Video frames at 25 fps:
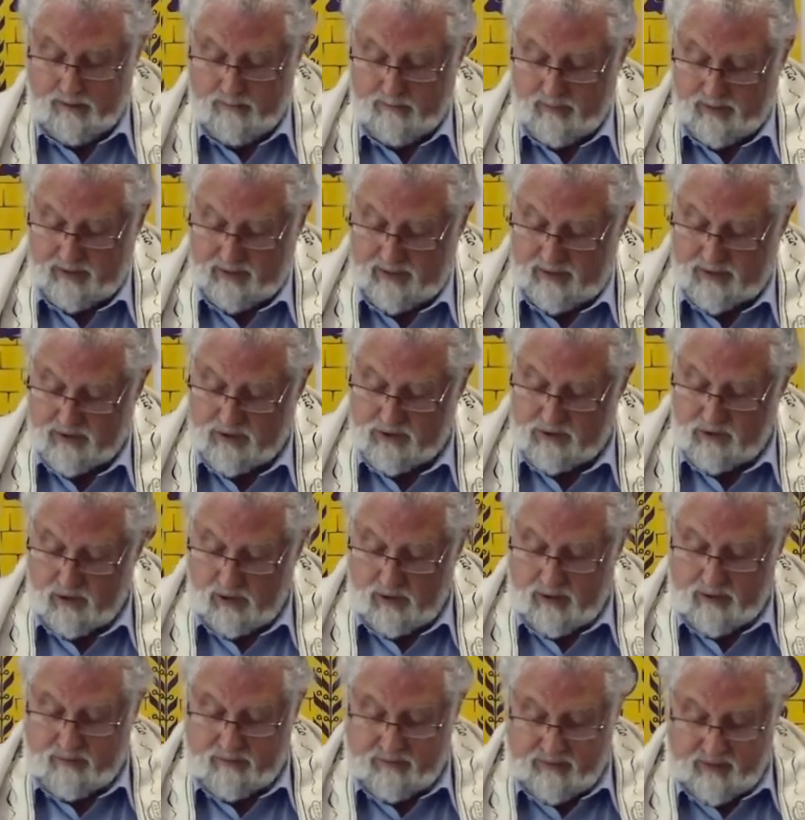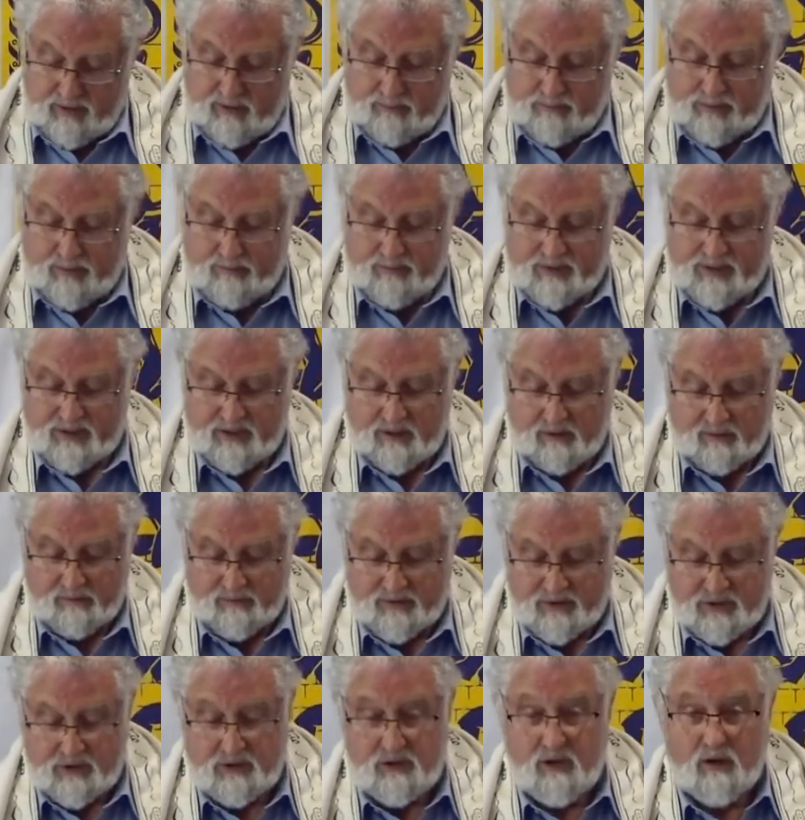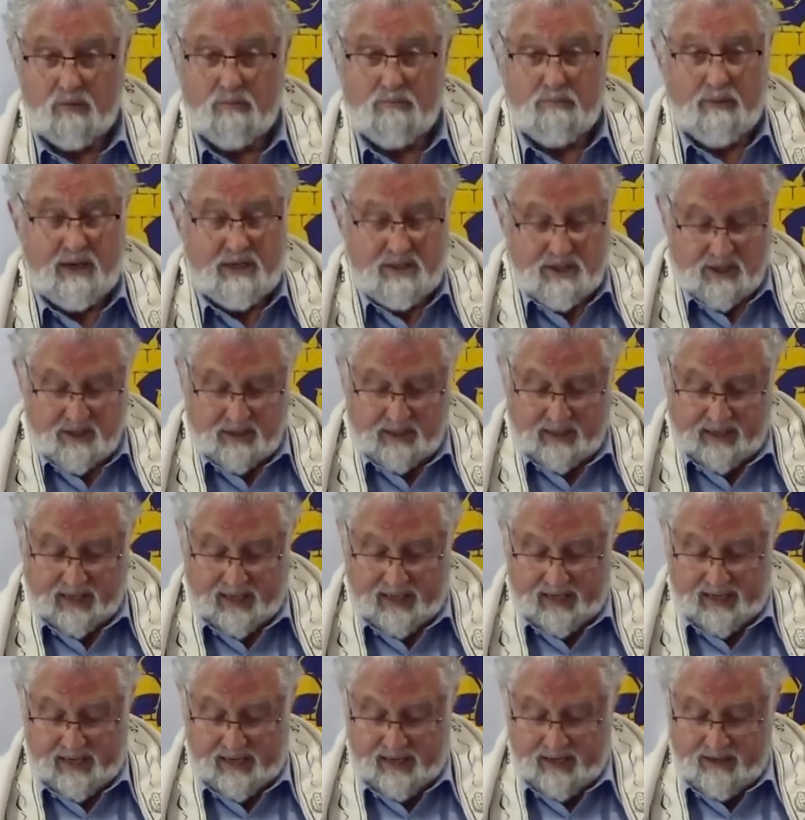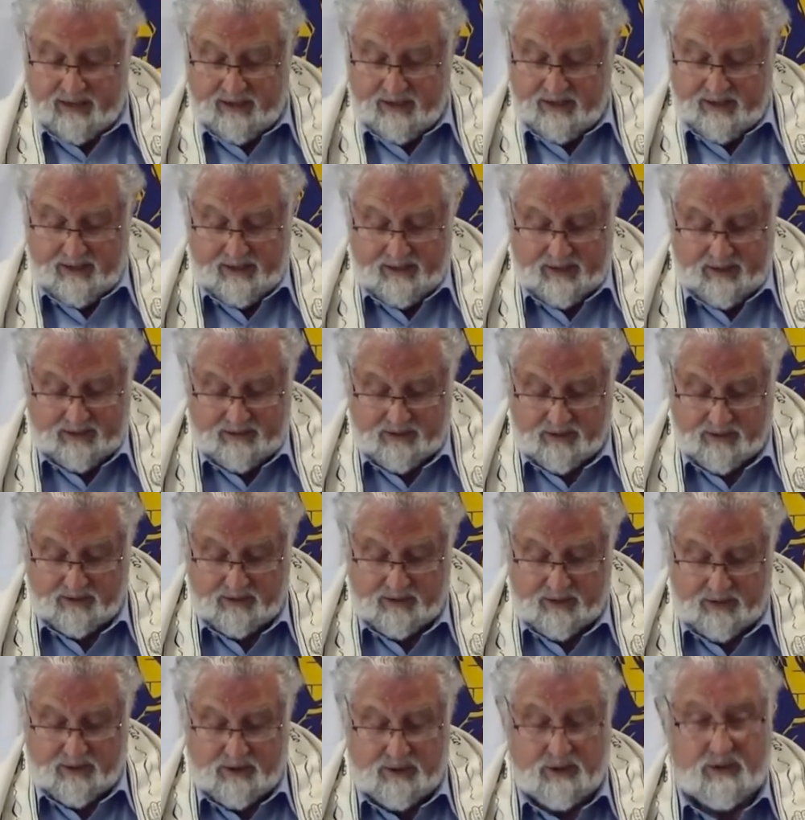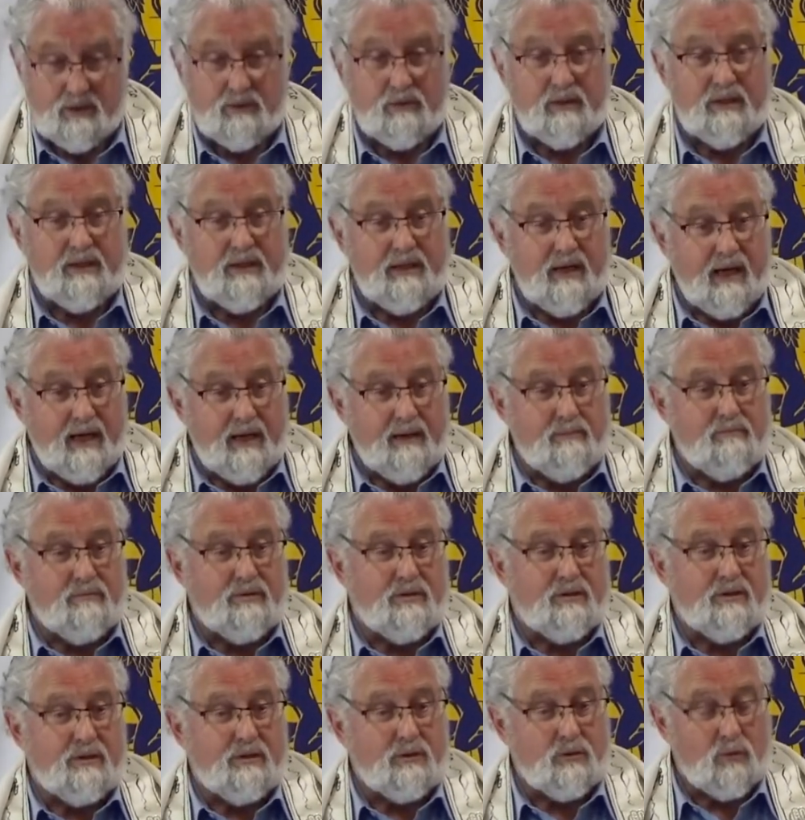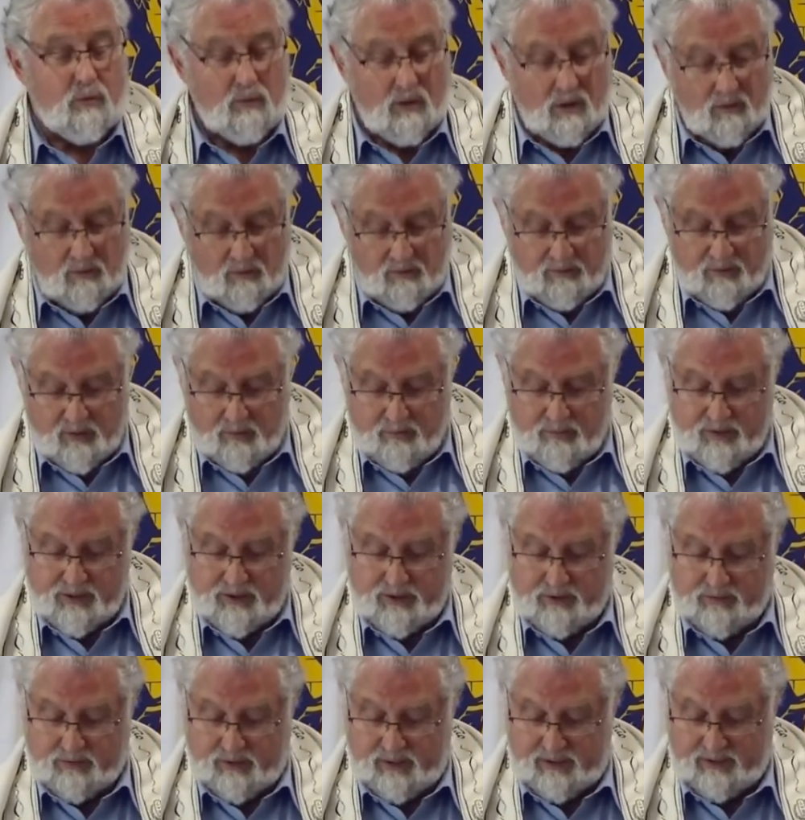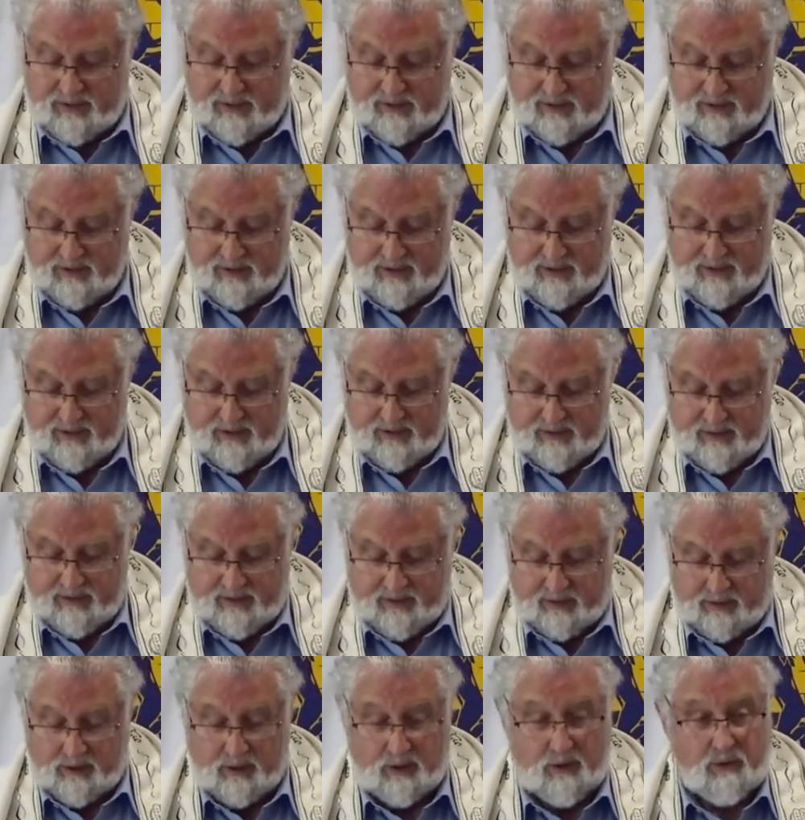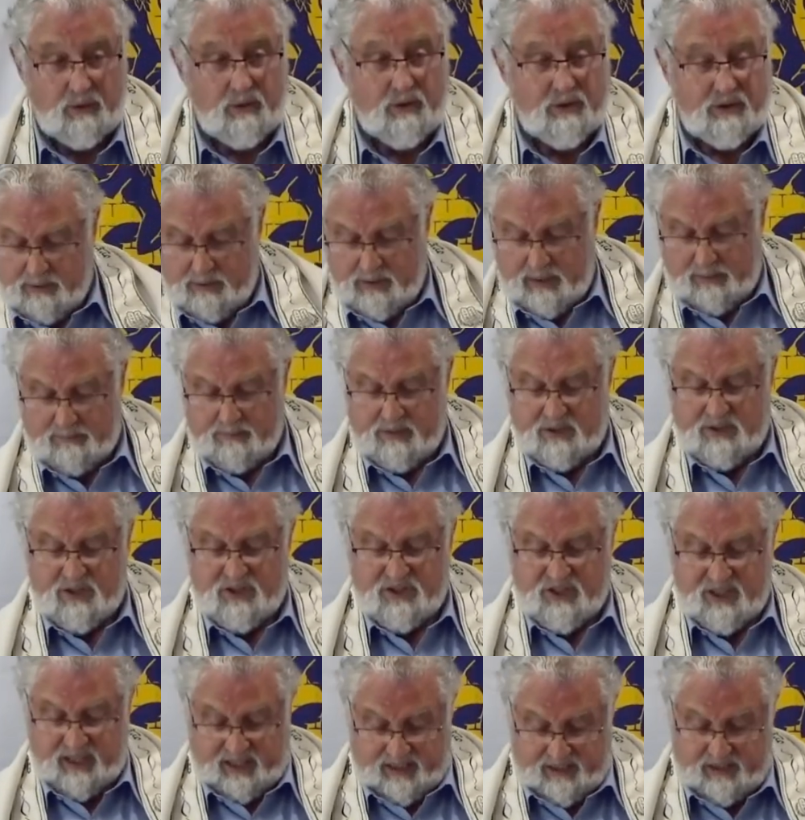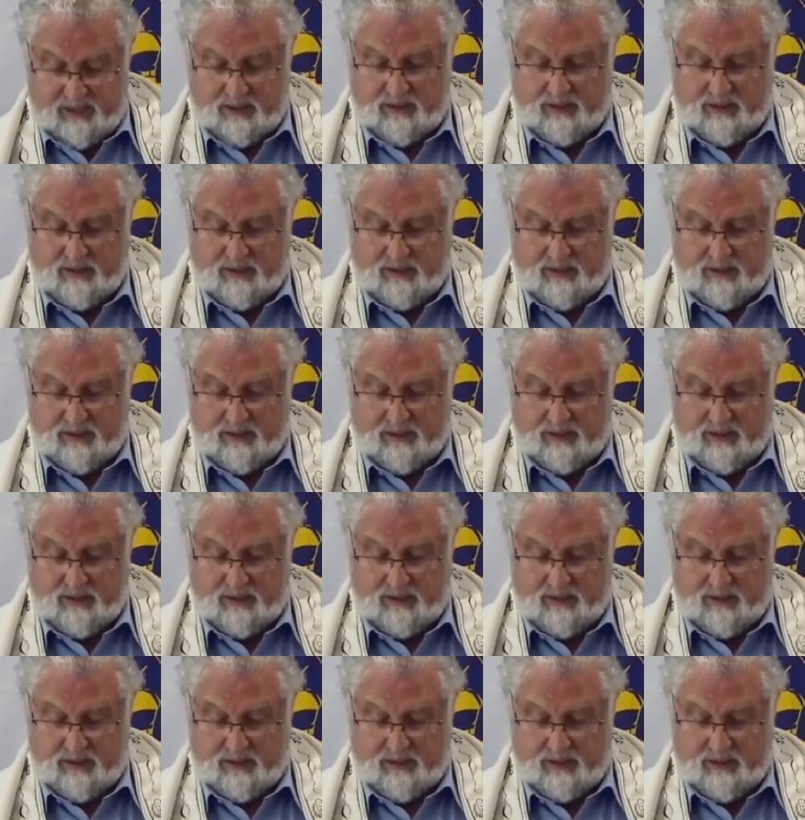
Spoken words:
But Philip himself is not mentioned again until Yeshua names the 12 emissaries in Luke chapter 6,